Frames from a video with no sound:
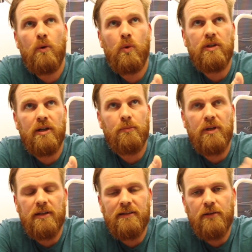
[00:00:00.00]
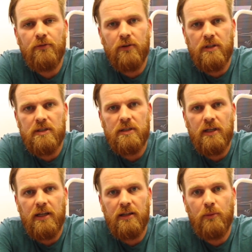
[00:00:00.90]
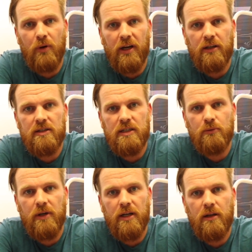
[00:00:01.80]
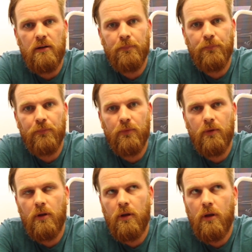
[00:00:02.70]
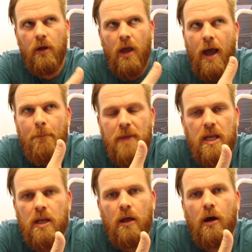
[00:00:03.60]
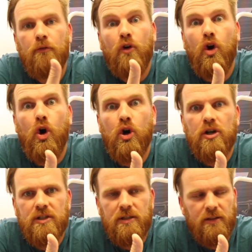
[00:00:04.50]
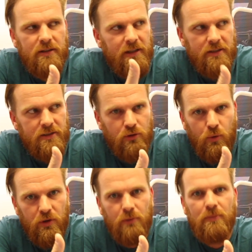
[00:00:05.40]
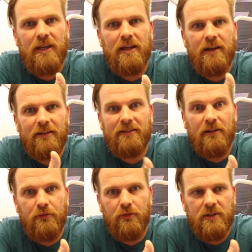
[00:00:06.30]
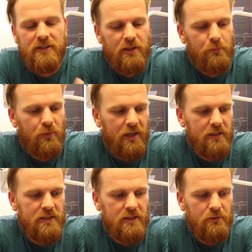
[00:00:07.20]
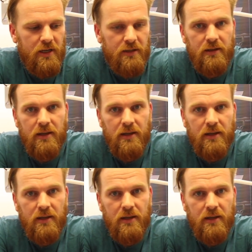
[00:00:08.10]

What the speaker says: would there be a difference in the pregnancy rate? I mean, of course there is going to be a difference in the pregnancy rate.